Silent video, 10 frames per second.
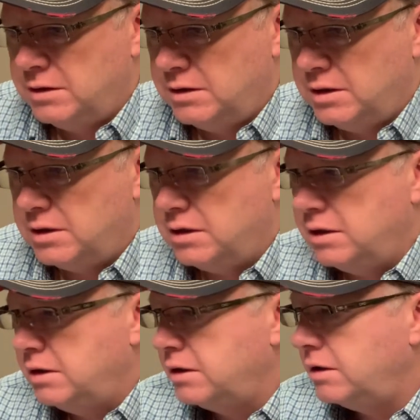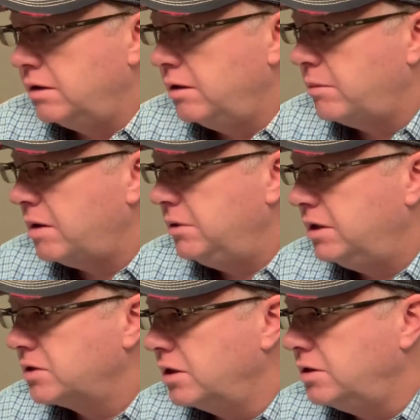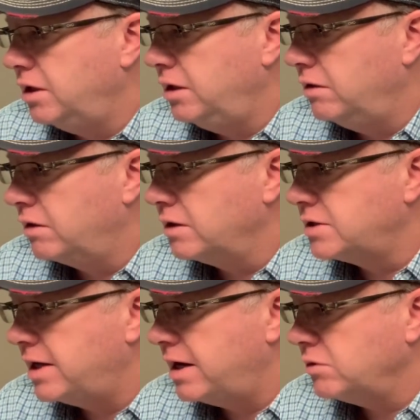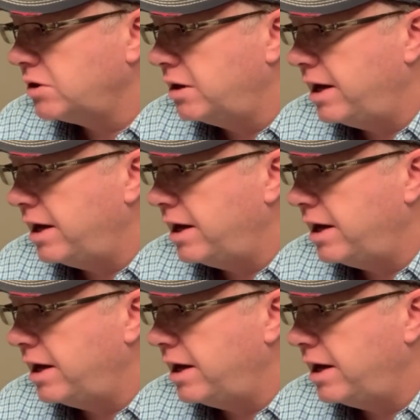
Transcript: That it might be discontinued because that was on